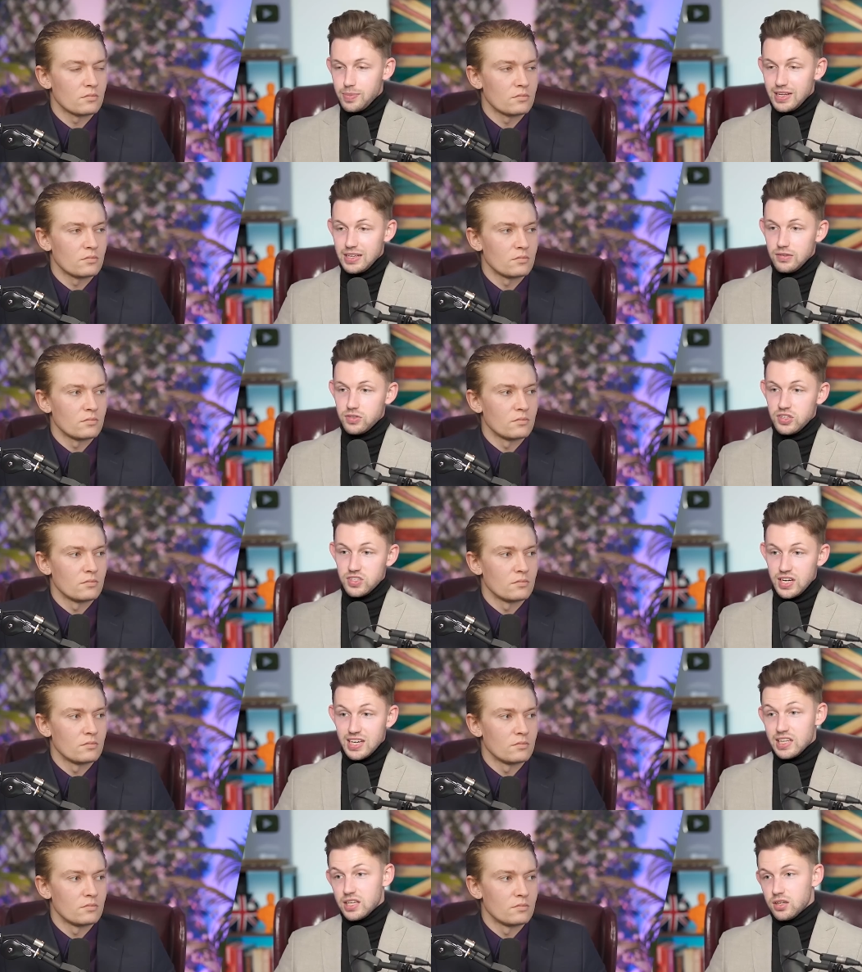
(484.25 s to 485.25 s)
Speaker 1: believes he's an
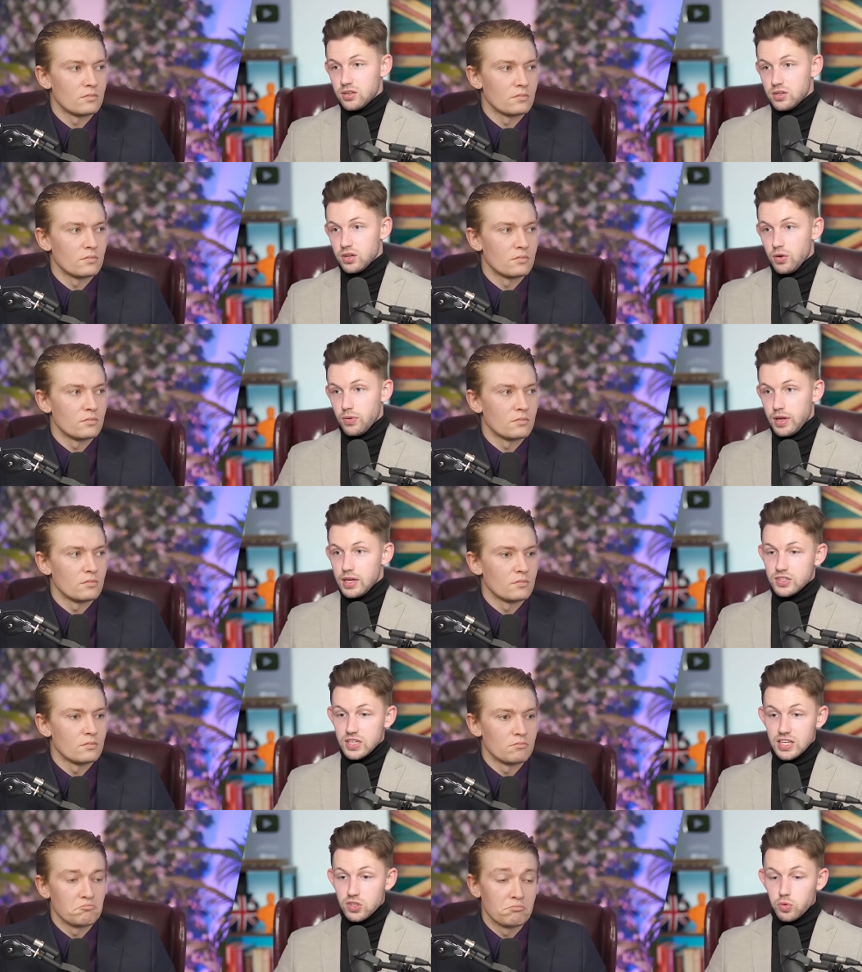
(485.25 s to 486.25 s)
alien. You know, he's,
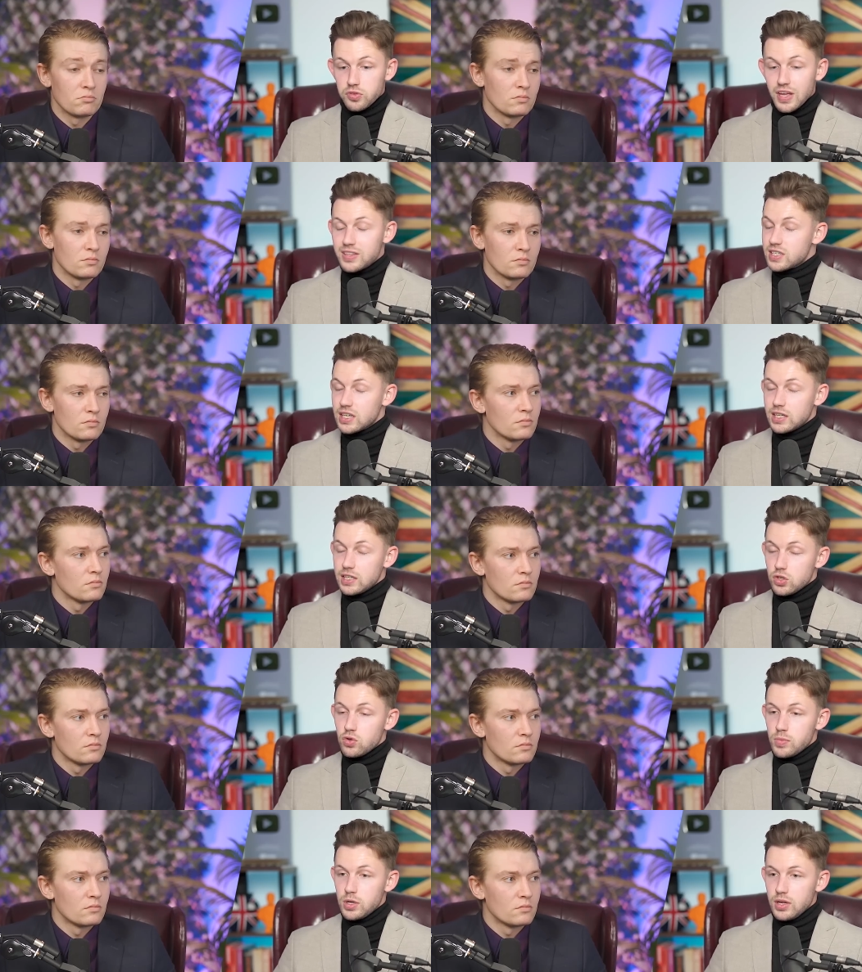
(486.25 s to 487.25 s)
he's authentically
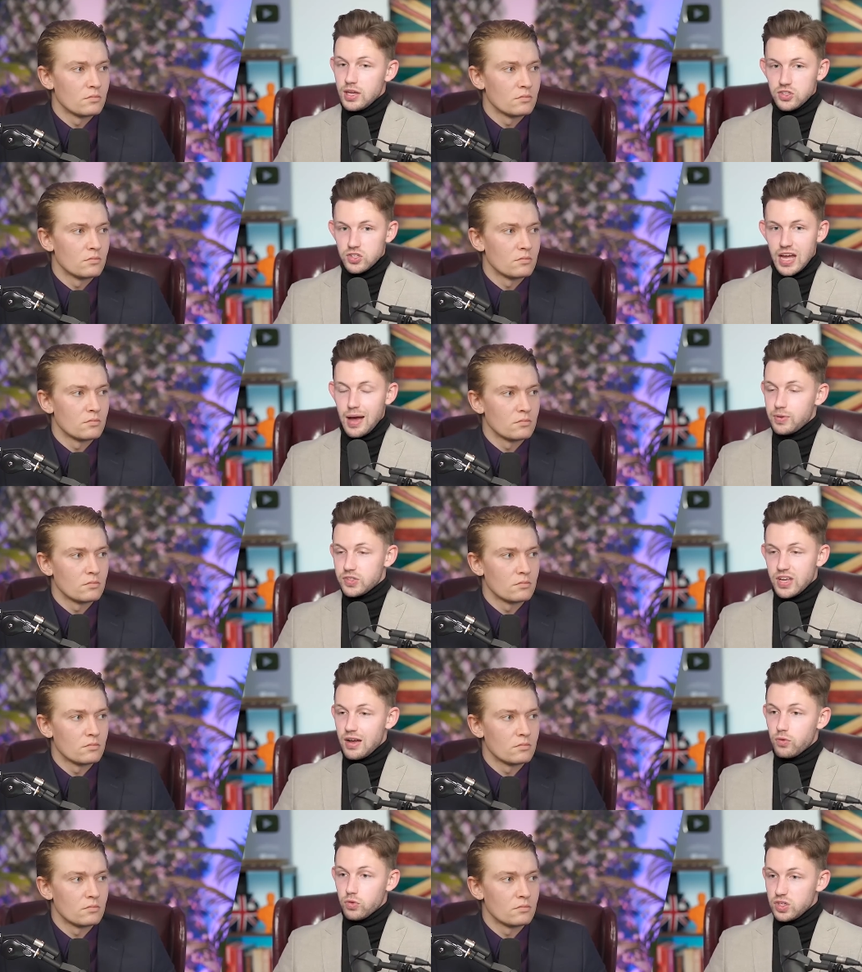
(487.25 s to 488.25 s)
human, it just happens to
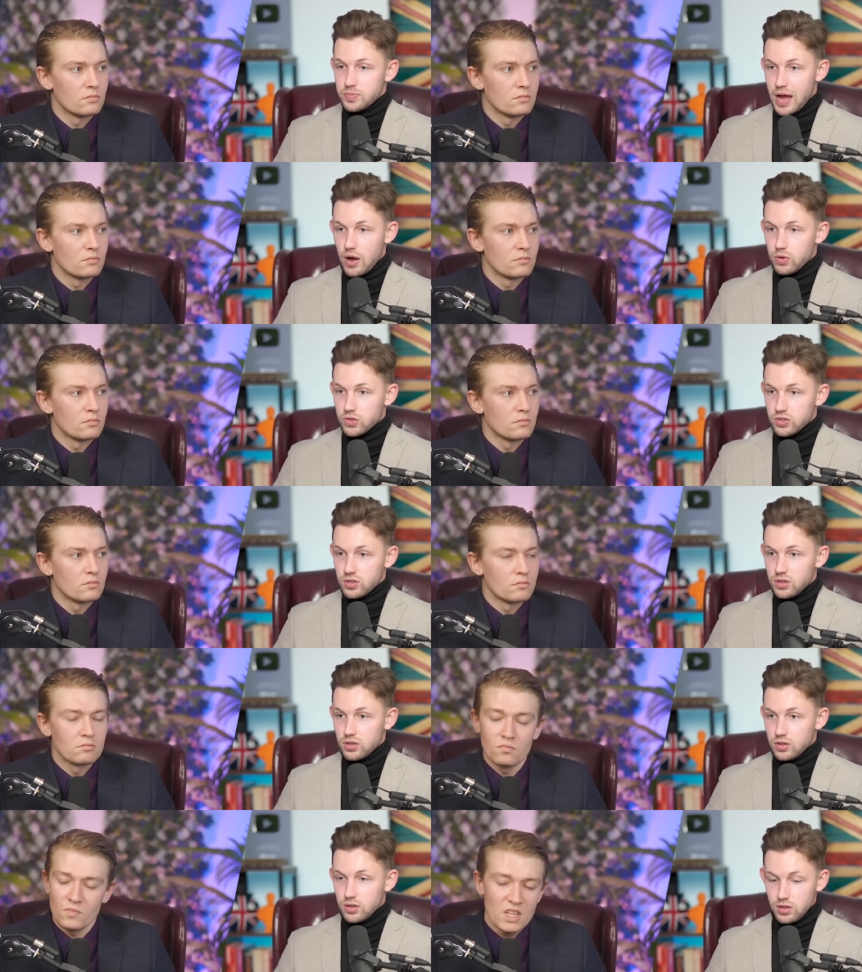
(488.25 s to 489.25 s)
have all these powers.
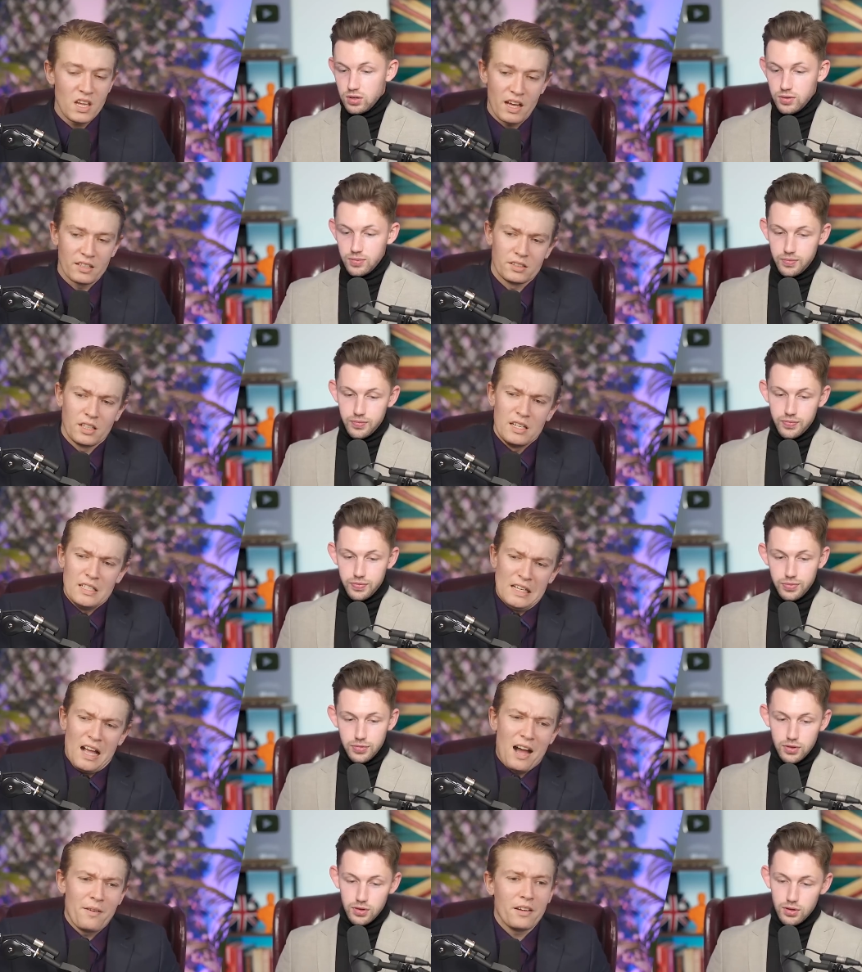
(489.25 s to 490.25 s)
Speaker 2: Yes,
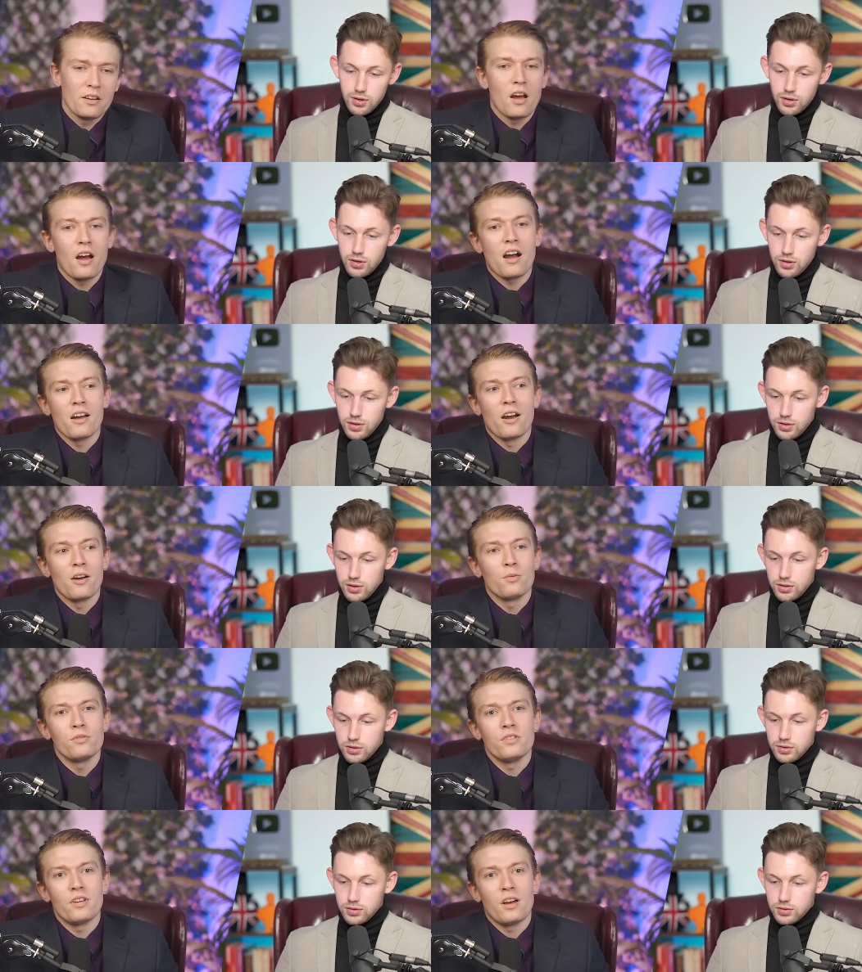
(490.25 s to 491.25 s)
I mean, I, I
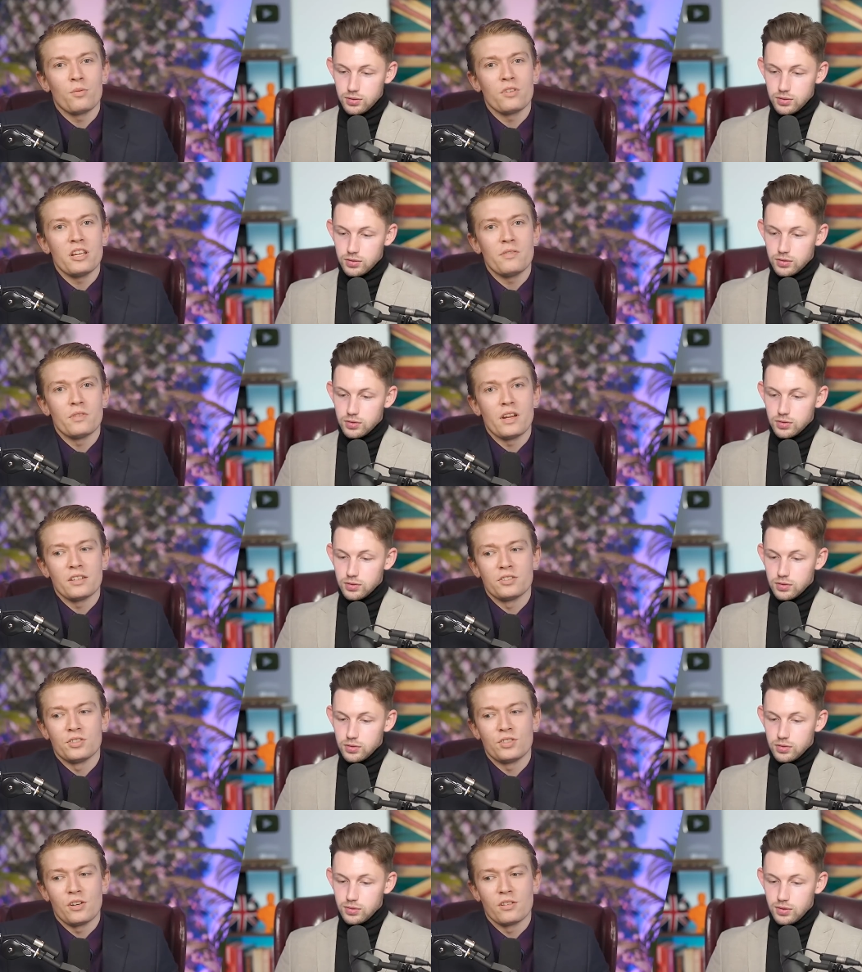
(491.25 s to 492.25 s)
would, I wouldn't even
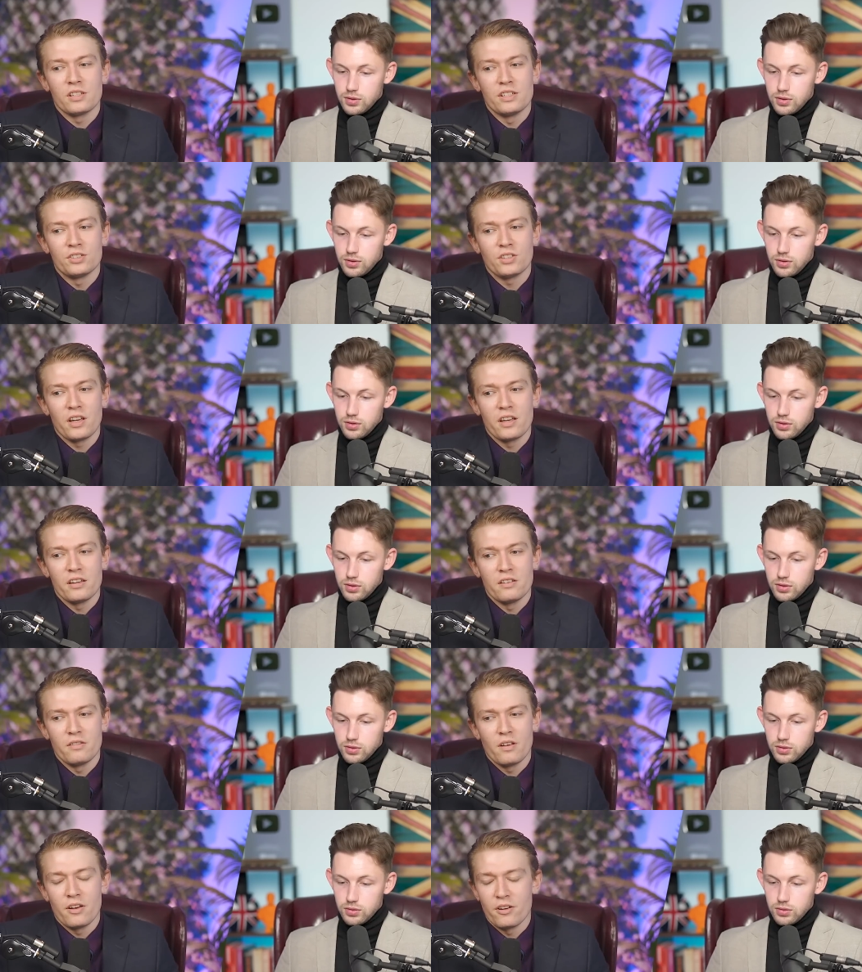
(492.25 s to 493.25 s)
necessarily say
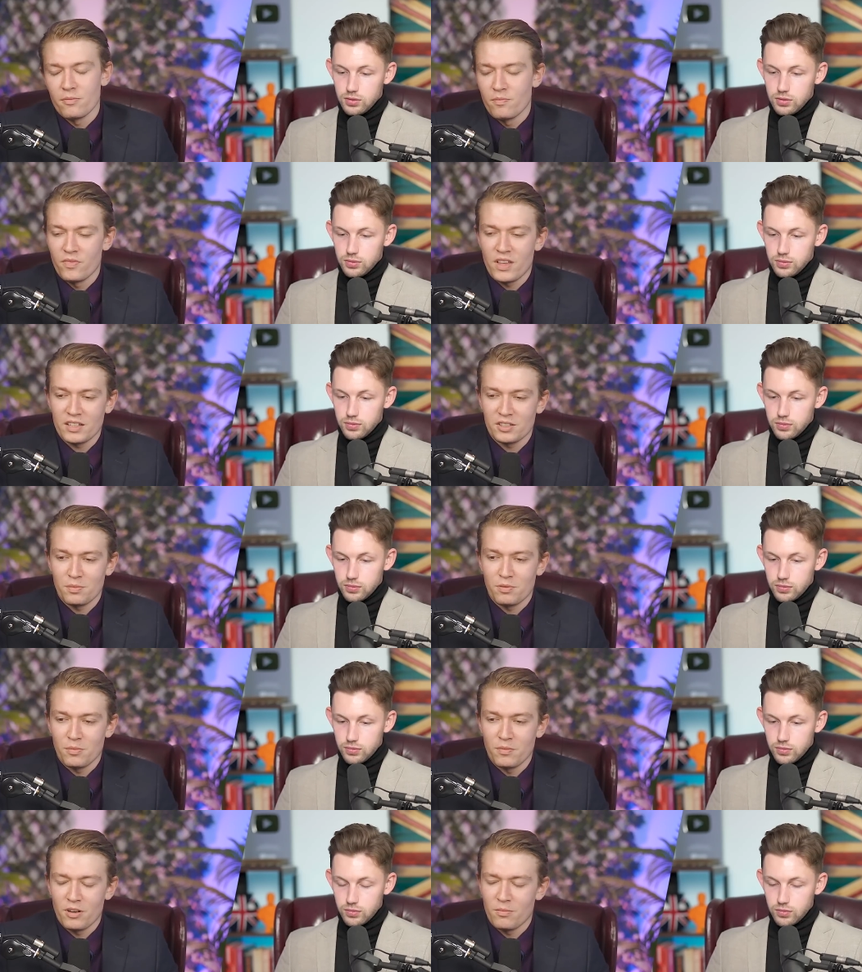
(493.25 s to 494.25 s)
um, that's the
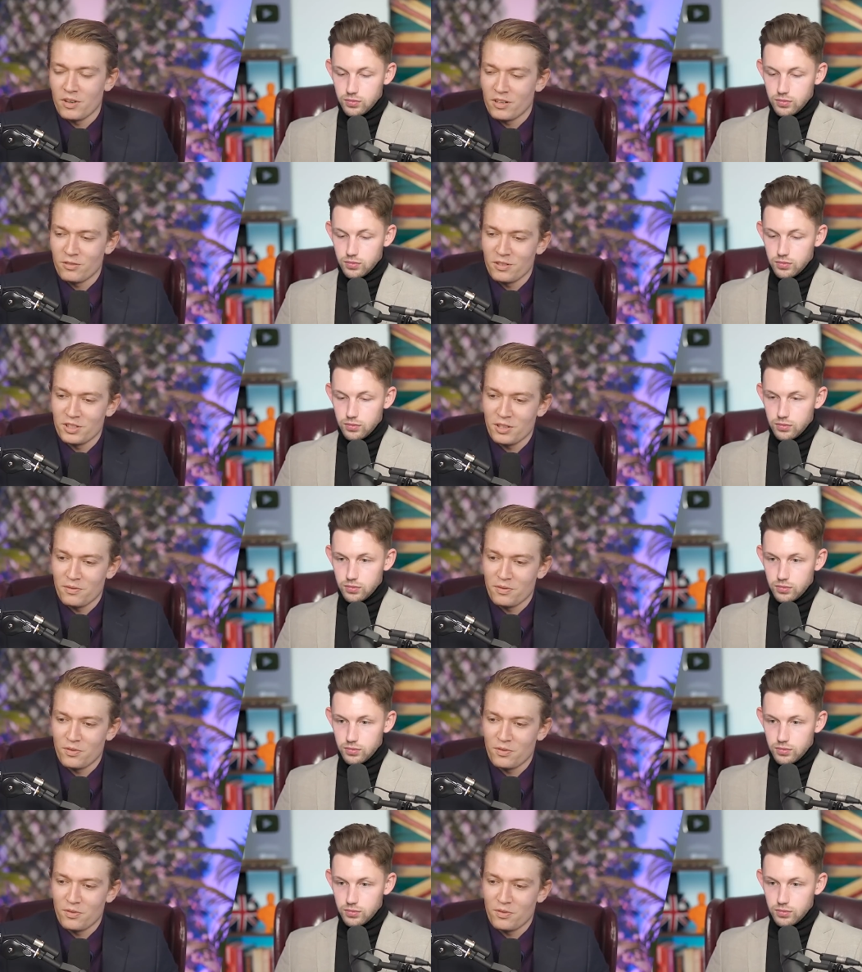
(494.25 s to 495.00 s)
problem. Oh my goodness, I've